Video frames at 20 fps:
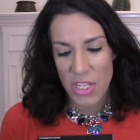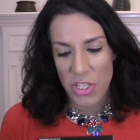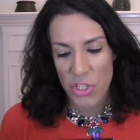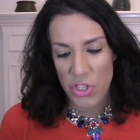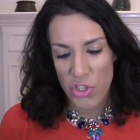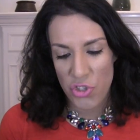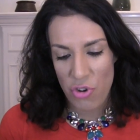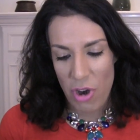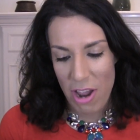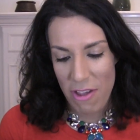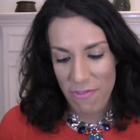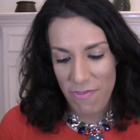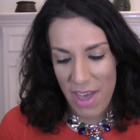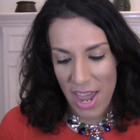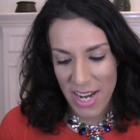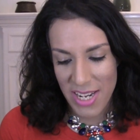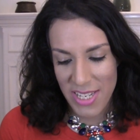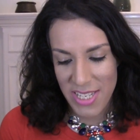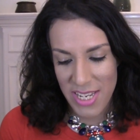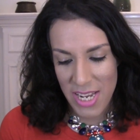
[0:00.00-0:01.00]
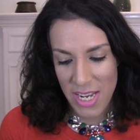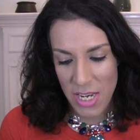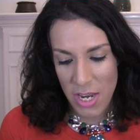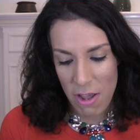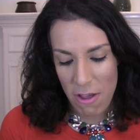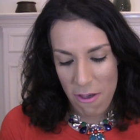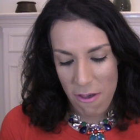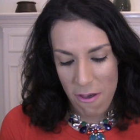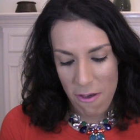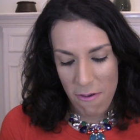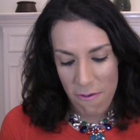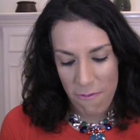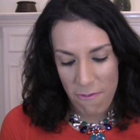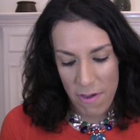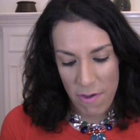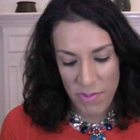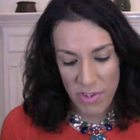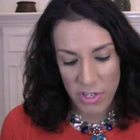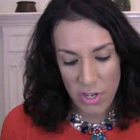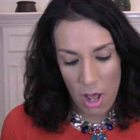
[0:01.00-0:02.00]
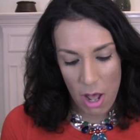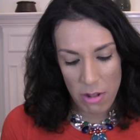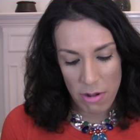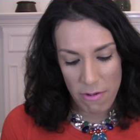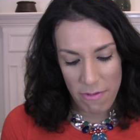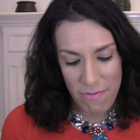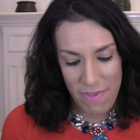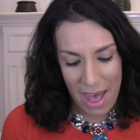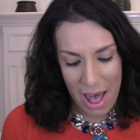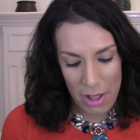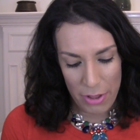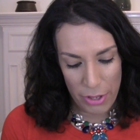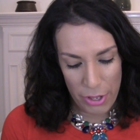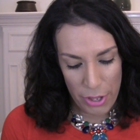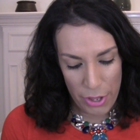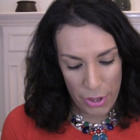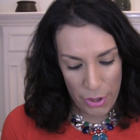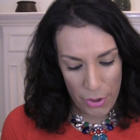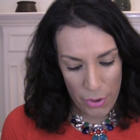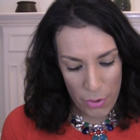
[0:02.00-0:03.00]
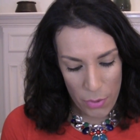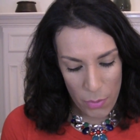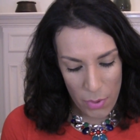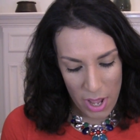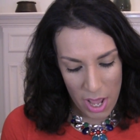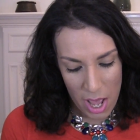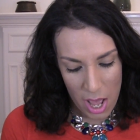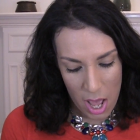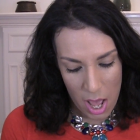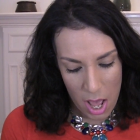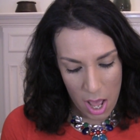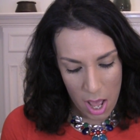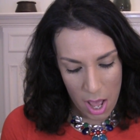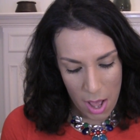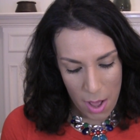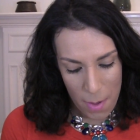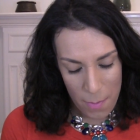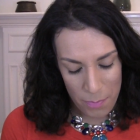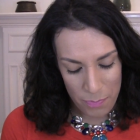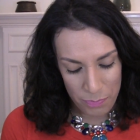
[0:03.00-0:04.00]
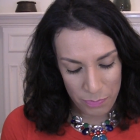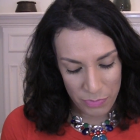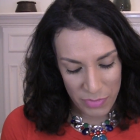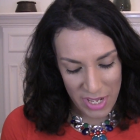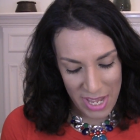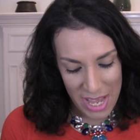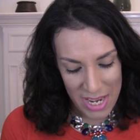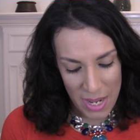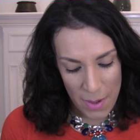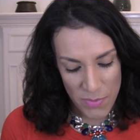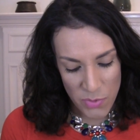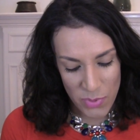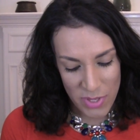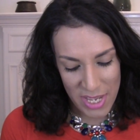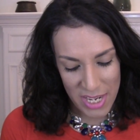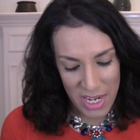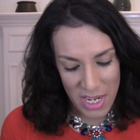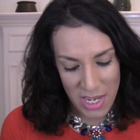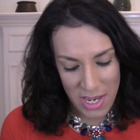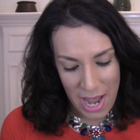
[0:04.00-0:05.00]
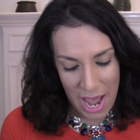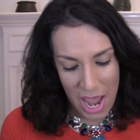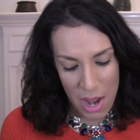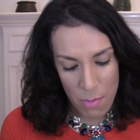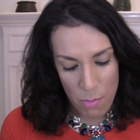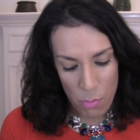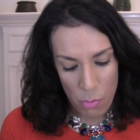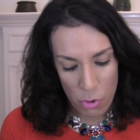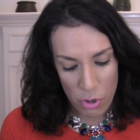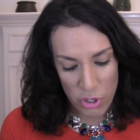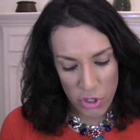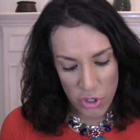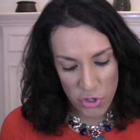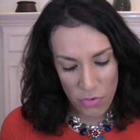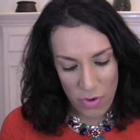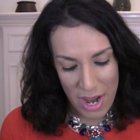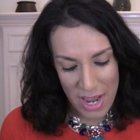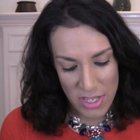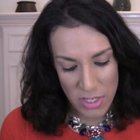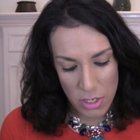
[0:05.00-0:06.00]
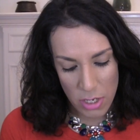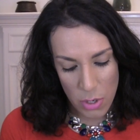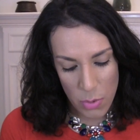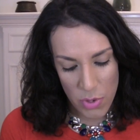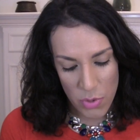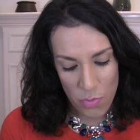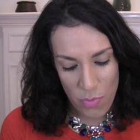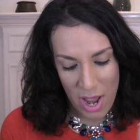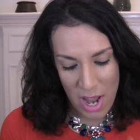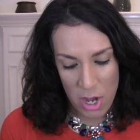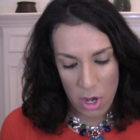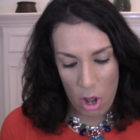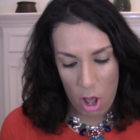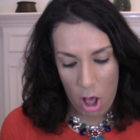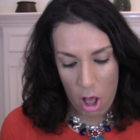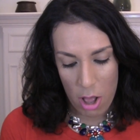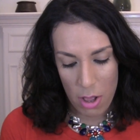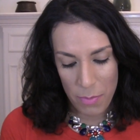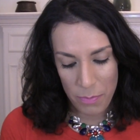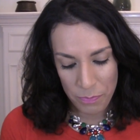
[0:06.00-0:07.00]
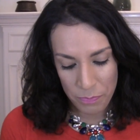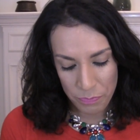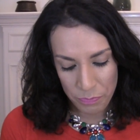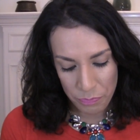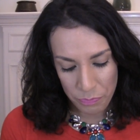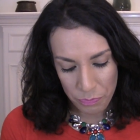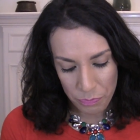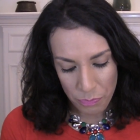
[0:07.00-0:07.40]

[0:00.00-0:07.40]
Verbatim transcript: Strivectin fifty dollar value. Um, it comes with like a night moisturizer with retinol,